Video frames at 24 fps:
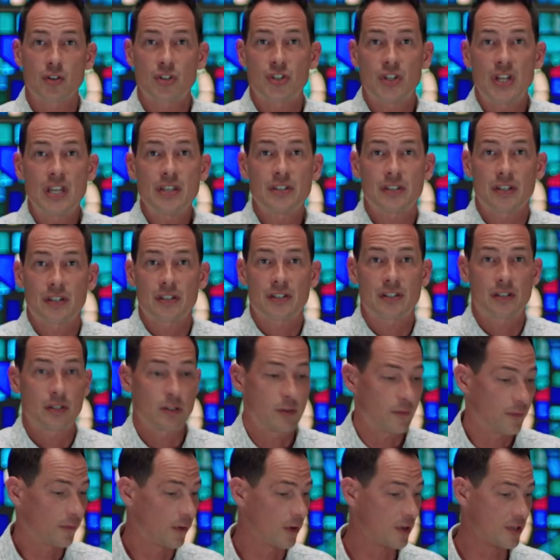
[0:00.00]
Jesus and
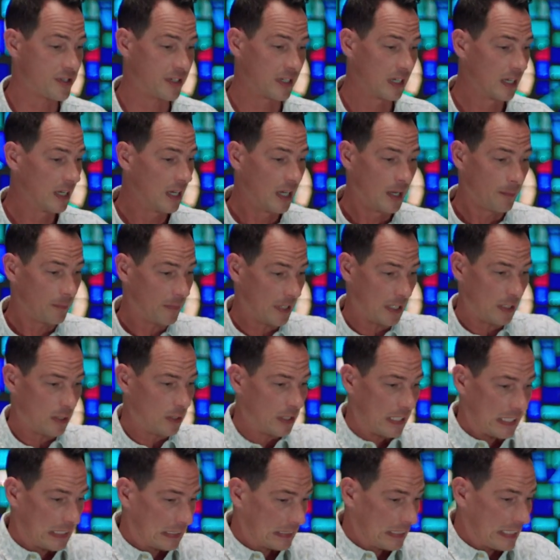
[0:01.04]
you first, you
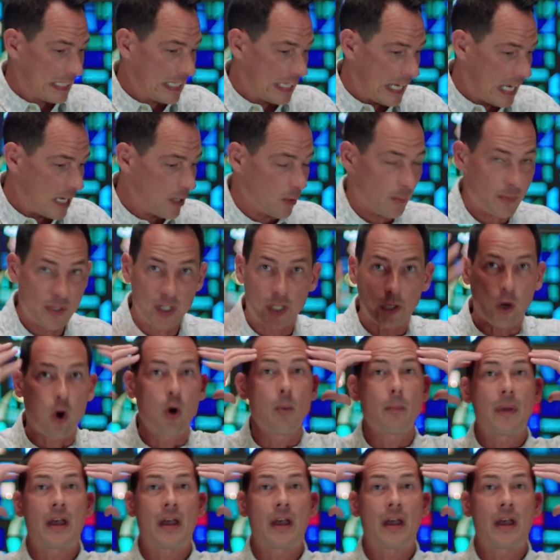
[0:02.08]
like lean into him, you're like, oh